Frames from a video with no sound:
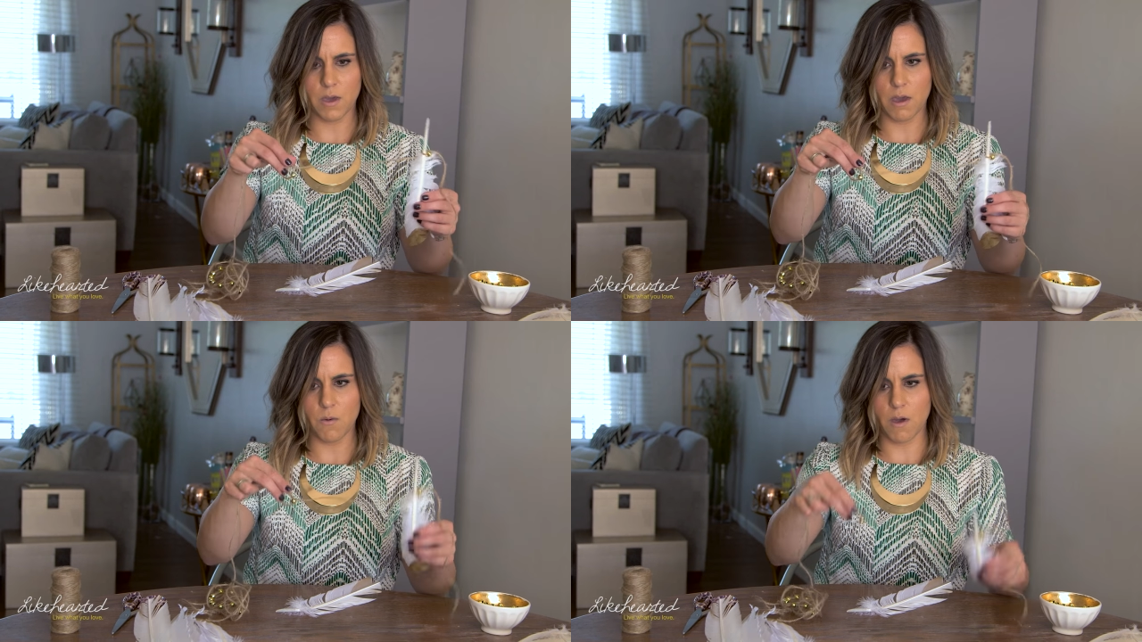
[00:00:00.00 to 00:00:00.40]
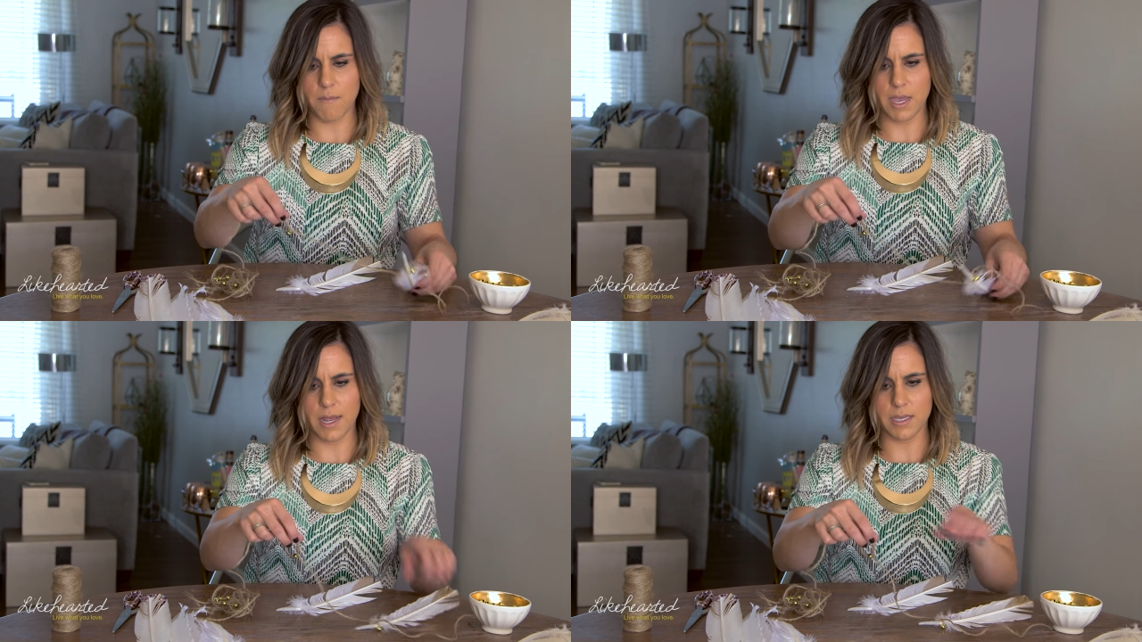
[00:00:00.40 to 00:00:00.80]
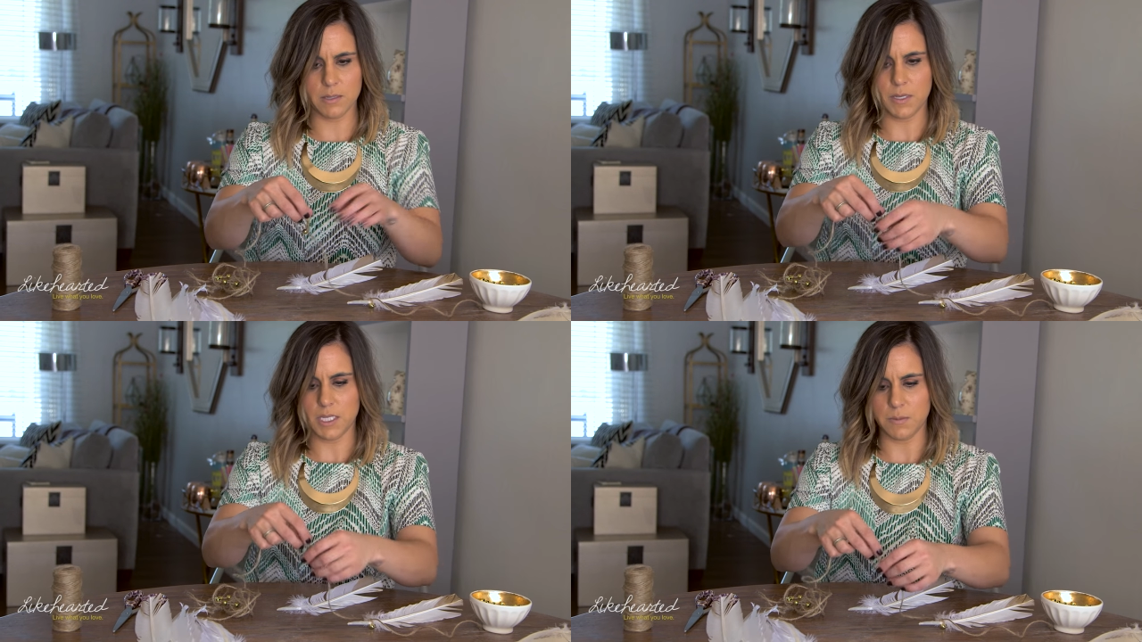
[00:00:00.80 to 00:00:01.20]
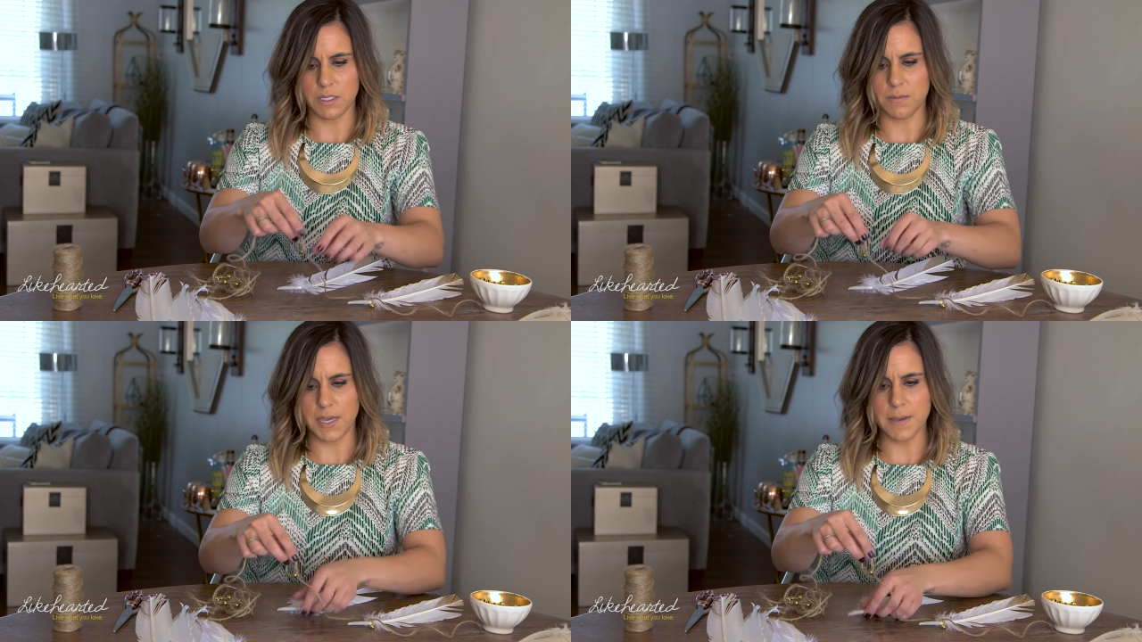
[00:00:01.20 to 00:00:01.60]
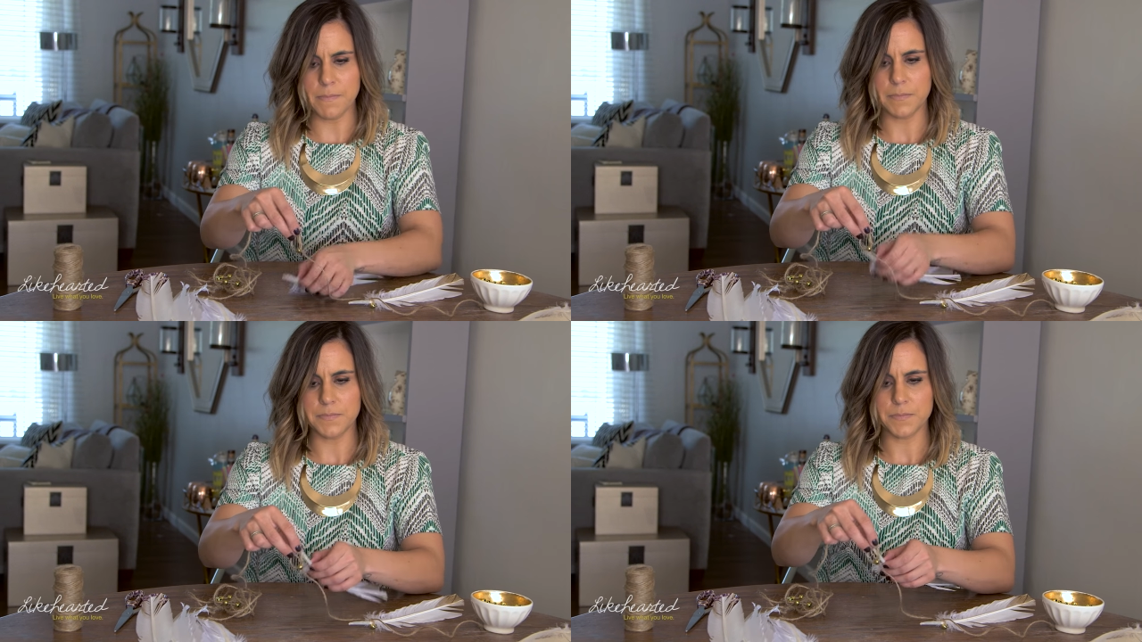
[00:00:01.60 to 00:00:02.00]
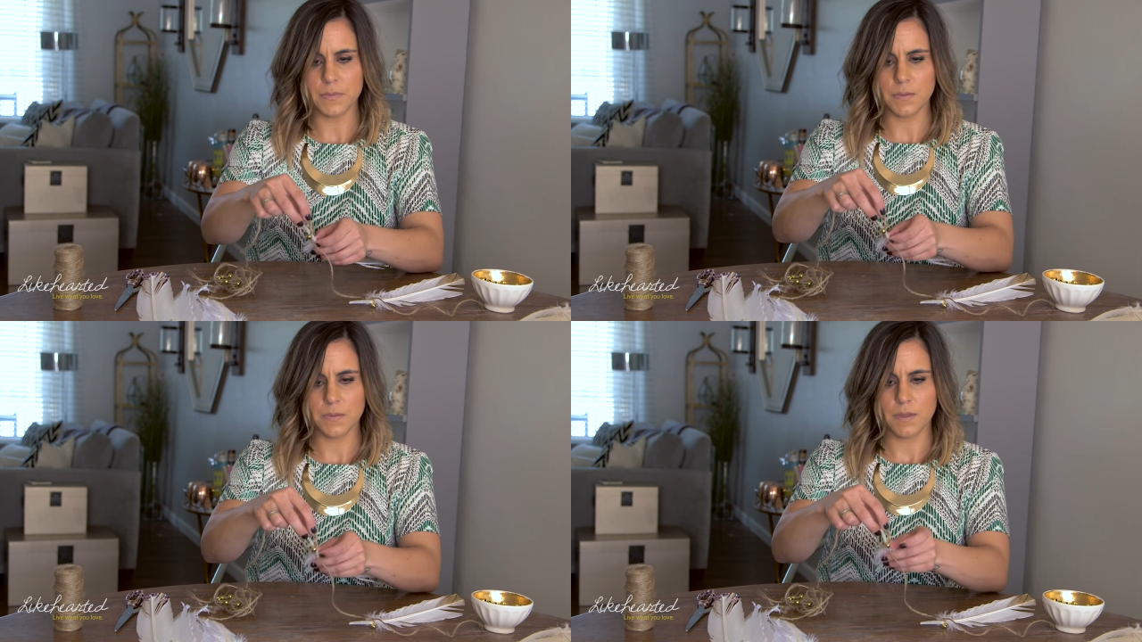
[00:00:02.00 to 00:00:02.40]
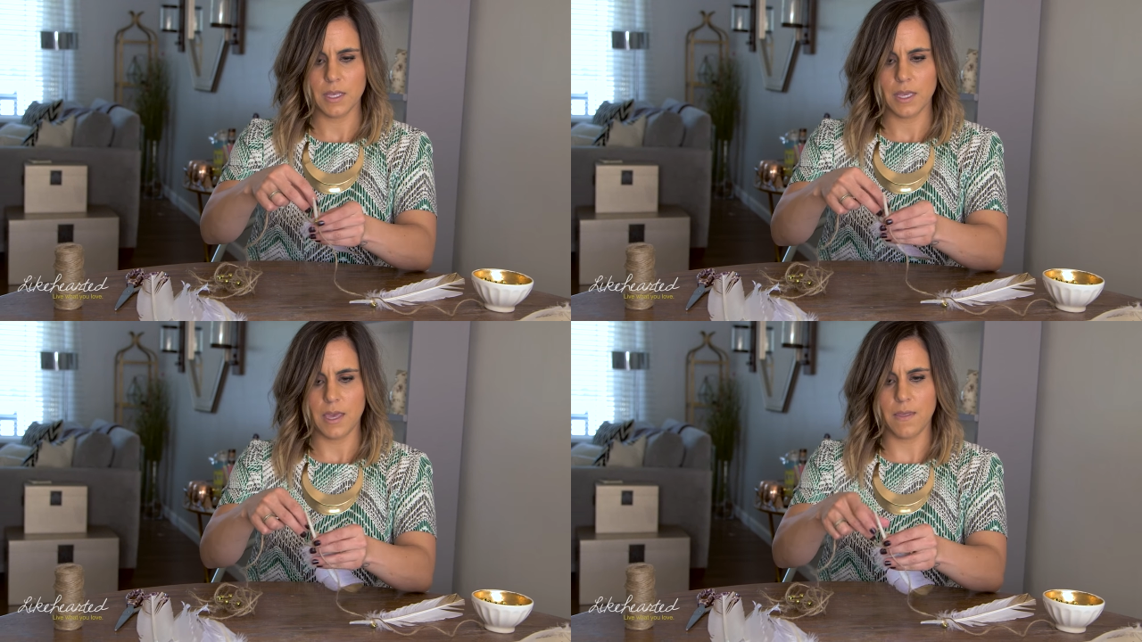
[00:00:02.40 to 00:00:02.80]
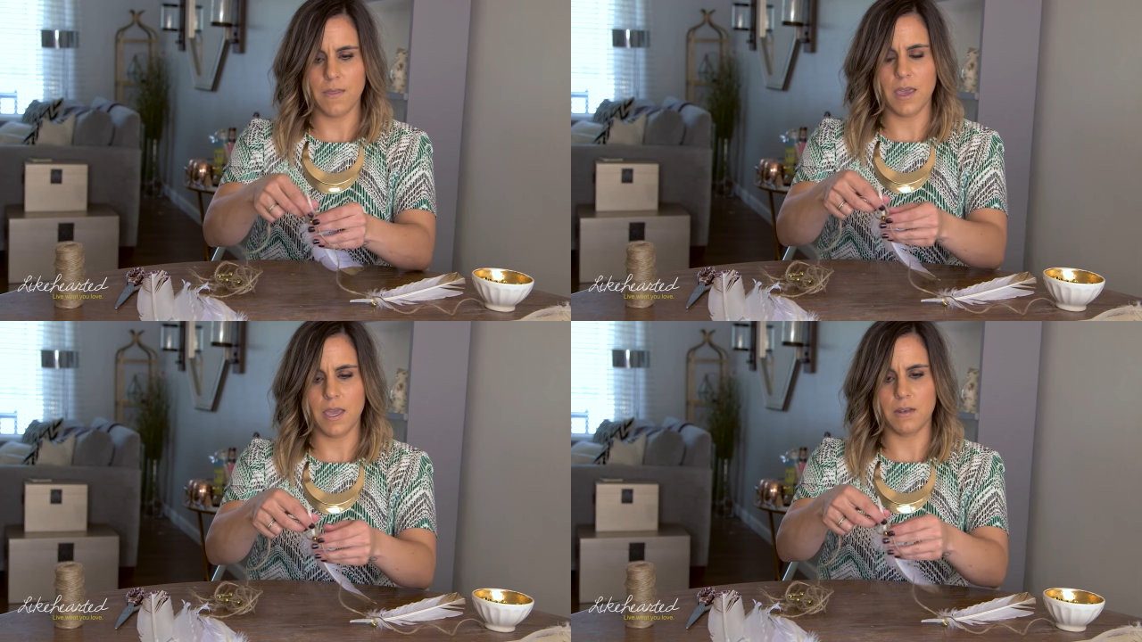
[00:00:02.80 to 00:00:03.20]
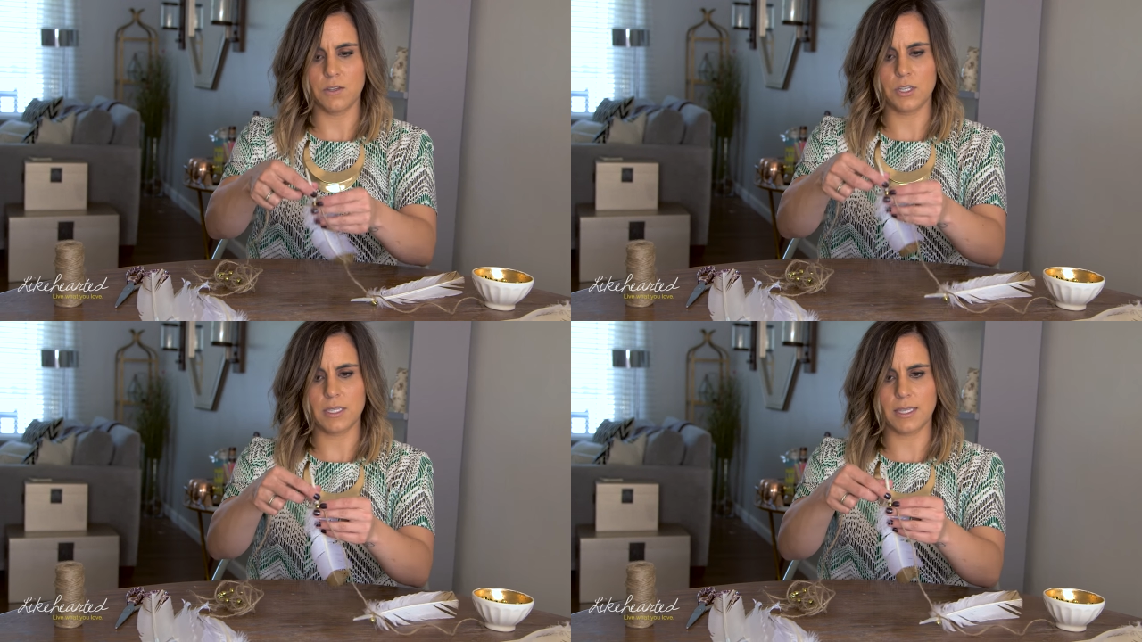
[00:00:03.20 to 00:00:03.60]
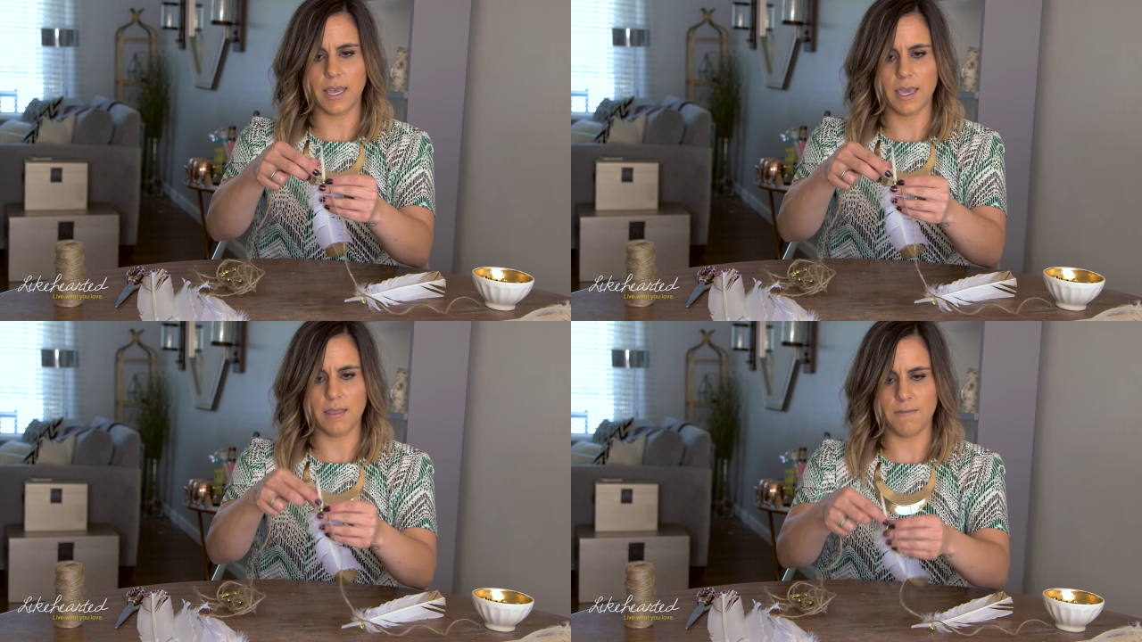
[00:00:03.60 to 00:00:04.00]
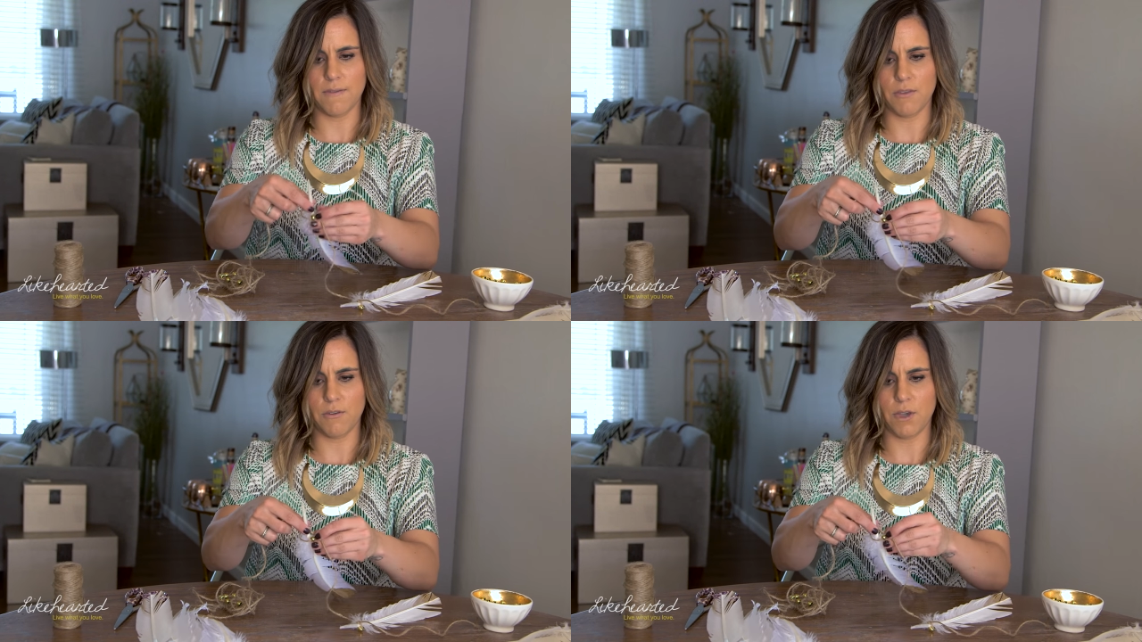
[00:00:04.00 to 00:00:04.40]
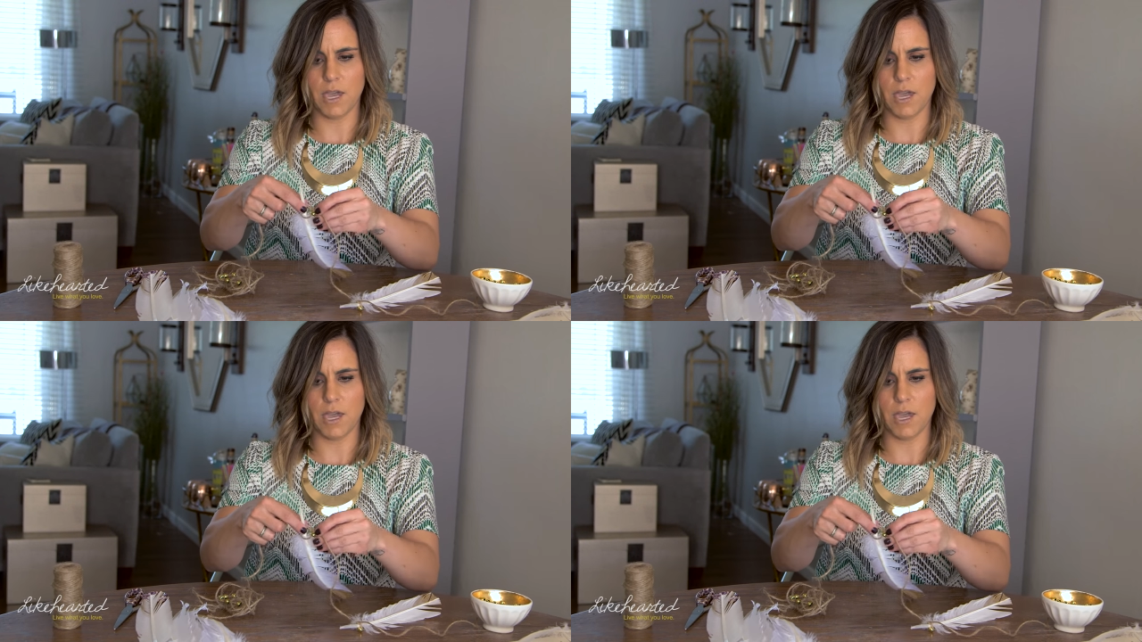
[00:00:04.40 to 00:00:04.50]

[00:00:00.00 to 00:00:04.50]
where I want my next placement to be. And then just slide the feather